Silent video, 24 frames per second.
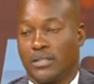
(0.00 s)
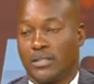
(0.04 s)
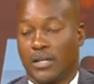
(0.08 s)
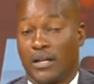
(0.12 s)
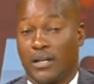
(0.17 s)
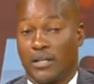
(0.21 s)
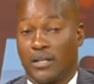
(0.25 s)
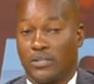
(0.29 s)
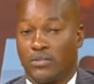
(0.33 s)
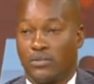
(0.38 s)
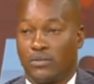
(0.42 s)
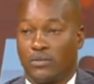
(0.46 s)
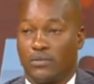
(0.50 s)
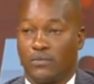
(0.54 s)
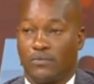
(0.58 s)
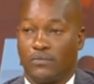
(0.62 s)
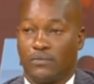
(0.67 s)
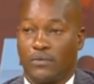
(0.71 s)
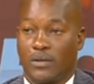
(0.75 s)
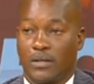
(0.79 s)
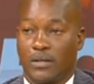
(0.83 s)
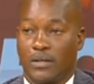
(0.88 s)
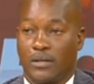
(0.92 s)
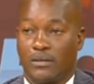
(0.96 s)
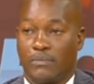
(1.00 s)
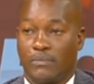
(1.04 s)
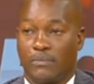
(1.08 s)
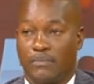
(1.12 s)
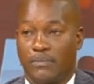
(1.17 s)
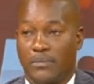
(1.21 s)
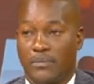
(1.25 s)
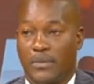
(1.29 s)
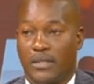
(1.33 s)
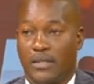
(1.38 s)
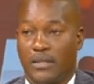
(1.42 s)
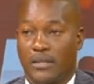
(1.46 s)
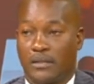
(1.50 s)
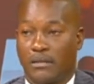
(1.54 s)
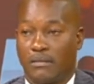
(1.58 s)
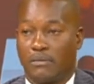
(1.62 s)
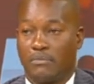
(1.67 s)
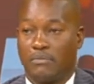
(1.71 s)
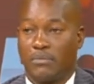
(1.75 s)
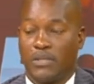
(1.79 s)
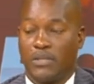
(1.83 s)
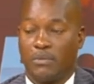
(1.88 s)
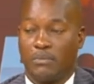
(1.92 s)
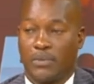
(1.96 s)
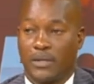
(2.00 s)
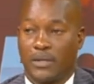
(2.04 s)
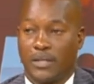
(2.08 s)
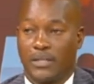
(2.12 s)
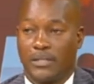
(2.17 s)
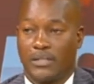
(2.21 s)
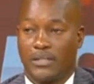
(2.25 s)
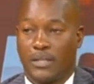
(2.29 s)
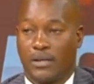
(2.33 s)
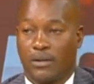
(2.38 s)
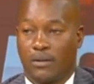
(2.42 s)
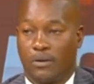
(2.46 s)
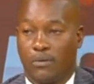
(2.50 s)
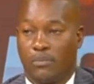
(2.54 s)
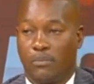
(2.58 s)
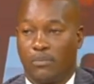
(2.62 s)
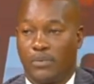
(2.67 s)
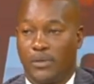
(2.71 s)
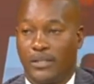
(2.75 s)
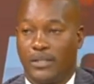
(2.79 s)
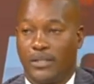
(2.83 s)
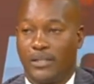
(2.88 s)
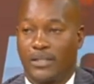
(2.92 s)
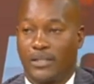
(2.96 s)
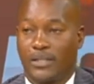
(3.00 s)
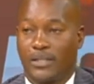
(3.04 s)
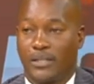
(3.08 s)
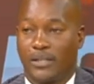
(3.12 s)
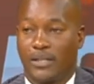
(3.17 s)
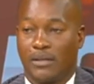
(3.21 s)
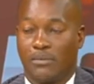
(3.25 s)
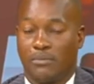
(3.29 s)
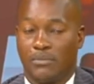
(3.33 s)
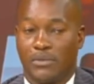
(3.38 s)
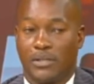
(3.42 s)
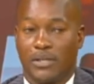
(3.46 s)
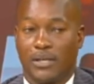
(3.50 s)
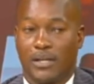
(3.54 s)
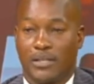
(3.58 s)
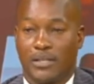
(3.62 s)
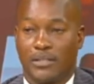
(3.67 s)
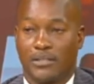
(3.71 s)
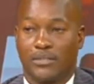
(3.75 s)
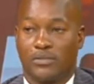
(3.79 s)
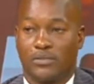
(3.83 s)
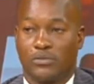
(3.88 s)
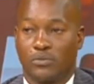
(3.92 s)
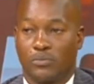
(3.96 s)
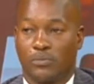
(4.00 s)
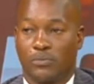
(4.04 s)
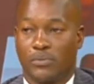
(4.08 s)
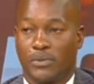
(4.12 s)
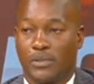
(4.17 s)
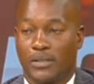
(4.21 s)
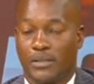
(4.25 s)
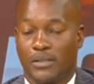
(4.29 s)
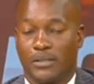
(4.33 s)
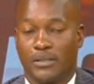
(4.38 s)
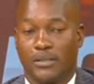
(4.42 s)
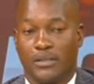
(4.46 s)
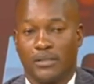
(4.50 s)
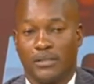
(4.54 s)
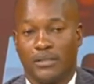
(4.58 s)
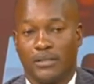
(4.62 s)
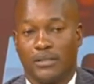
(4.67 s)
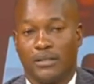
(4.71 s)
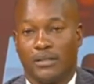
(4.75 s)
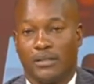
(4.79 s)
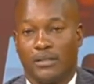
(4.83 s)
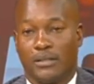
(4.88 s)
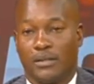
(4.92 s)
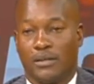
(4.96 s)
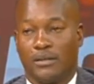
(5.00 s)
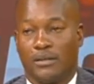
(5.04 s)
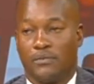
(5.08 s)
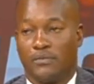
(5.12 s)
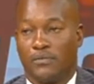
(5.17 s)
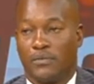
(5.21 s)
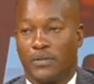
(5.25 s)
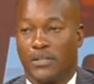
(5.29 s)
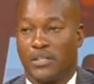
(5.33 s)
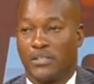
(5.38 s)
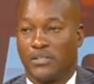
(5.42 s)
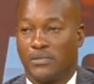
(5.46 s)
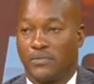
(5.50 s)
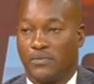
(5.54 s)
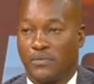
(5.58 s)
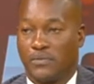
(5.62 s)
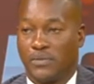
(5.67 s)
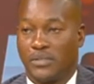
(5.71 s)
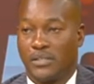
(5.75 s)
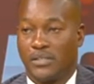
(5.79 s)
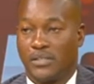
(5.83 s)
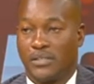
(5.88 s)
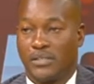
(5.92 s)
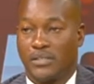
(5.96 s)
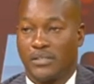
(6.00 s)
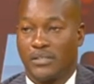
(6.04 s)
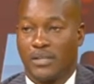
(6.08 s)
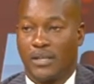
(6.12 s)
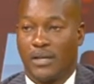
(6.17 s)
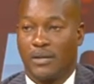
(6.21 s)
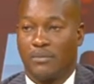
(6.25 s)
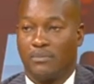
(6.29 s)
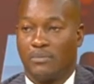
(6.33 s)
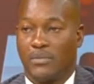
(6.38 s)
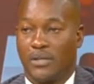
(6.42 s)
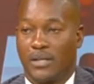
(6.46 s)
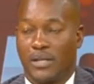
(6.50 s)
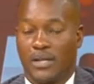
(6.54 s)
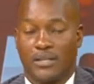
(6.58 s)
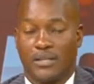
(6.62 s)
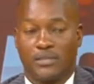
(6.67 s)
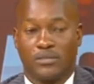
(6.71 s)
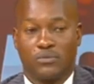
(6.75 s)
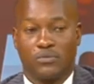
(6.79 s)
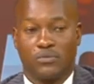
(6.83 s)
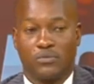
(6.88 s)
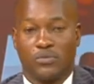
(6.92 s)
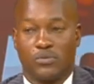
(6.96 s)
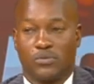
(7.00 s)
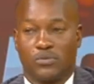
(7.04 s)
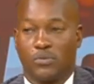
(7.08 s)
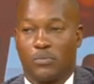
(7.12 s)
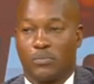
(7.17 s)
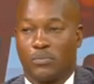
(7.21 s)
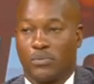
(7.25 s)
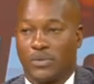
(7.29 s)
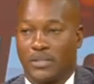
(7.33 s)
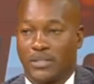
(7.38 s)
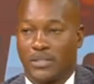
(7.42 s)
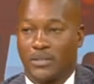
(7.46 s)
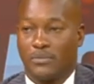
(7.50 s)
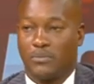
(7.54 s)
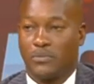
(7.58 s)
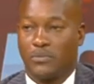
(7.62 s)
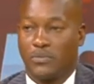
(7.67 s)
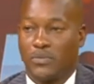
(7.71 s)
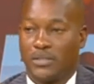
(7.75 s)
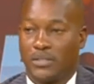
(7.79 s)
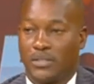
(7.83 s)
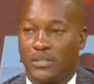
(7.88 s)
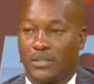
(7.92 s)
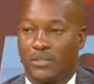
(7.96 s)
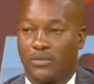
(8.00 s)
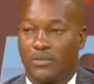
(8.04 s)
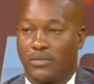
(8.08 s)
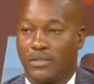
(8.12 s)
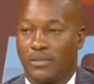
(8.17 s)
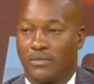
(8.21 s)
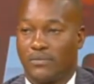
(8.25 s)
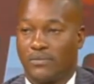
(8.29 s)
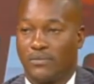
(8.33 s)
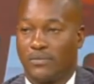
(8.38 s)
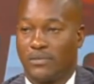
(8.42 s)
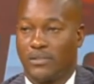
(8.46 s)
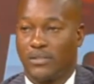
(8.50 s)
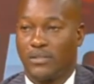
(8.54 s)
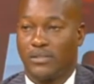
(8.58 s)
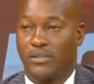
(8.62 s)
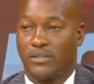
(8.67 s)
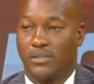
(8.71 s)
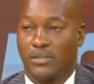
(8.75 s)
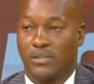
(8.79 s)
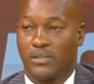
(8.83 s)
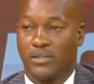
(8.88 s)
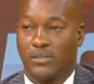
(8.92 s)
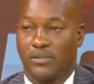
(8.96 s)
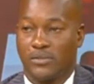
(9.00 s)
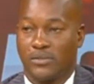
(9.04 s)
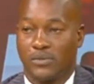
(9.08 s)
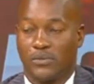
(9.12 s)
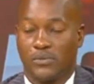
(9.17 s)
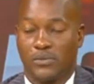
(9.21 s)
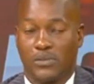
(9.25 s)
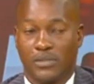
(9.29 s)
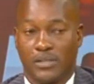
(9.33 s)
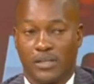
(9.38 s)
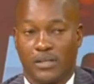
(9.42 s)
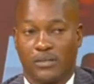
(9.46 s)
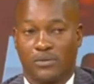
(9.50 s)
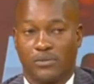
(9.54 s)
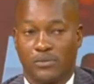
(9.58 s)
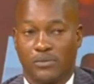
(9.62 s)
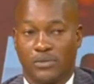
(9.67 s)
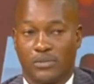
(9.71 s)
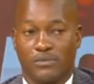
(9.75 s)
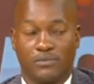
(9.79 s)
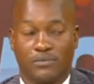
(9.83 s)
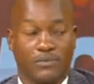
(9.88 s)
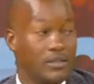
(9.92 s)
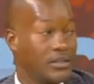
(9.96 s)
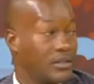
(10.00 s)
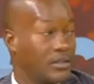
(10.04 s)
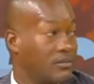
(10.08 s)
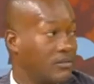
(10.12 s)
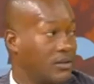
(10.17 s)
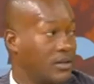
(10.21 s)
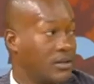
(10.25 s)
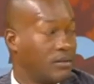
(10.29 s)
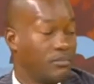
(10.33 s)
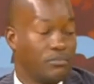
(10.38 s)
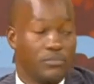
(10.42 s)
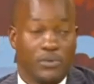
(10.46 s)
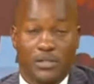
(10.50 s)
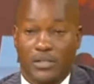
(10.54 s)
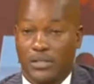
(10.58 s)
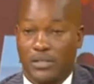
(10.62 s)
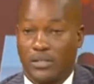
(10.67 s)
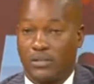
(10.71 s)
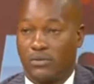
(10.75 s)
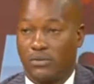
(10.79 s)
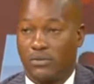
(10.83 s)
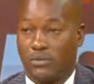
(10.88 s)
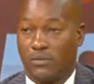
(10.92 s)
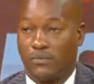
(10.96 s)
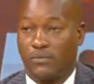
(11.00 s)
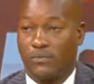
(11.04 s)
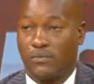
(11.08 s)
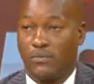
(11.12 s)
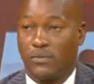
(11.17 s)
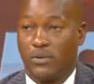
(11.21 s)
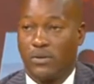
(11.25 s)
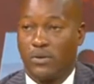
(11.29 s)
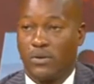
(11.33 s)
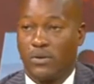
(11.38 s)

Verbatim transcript: challenge of uh, the, I mean parents are complaining that they are being asked to pay uh, fresh fees. They are being asked to also pay some 20,000 for registration, which they are not even given a breakdown of